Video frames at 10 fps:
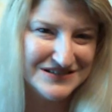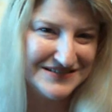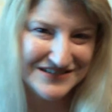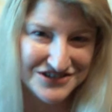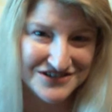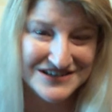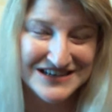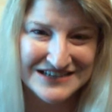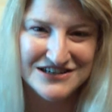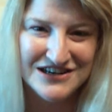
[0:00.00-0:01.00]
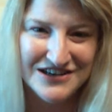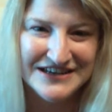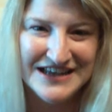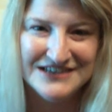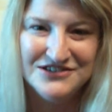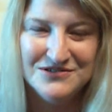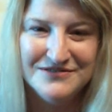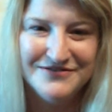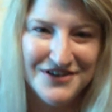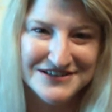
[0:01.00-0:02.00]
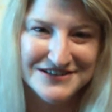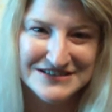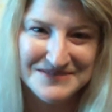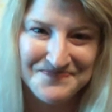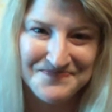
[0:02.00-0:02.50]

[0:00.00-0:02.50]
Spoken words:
You do need to learn how to do it first.